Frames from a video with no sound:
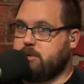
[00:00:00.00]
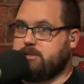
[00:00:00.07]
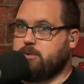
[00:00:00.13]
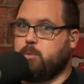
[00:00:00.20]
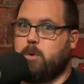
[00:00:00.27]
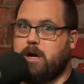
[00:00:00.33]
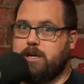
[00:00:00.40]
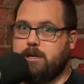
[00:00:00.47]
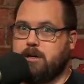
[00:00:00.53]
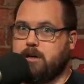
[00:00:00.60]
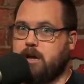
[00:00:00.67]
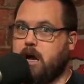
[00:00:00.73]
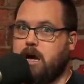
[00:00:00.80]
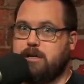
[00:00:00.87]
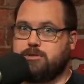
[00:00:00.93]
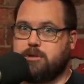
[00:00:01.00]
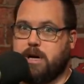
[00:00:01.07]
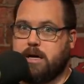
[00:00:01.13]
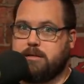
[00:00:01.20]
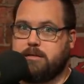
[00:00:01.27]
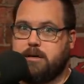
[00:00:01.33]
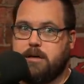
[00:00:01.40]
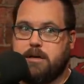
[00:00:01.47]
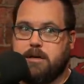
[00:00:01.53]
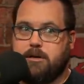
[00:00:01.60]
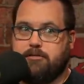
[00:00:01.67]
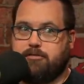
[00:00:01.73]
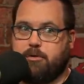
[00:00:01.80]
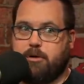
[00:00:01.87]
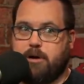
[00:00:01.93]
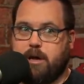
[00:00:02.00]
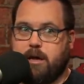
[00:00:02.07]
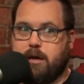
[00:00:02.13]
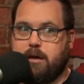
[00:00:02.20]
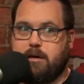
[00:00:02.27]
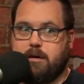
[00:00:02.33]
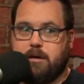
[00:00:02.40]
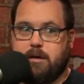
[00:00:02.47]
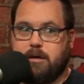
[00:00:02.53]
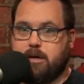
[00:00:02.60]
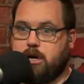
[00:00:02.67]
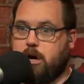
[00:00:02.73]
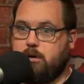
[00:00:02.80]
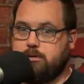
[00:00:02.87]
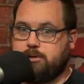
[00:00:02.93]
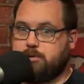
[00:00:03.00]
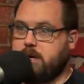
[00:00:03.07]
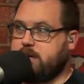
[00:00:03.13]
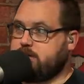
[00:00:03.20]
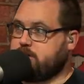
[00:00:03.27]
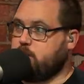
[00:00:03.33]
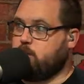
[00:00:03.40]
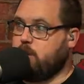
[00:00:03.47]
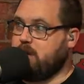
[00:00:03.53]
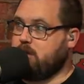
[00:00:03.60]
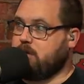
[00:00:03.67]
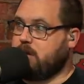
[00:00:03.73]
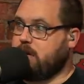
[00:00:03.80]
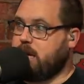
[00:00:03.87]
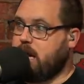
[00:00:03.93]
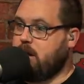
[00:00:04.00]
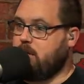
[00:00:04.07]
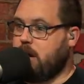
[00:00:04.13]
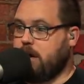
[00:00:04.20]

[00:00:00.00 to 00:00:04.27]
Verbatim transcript: He's a one-year contract for a coach who has to win or get out.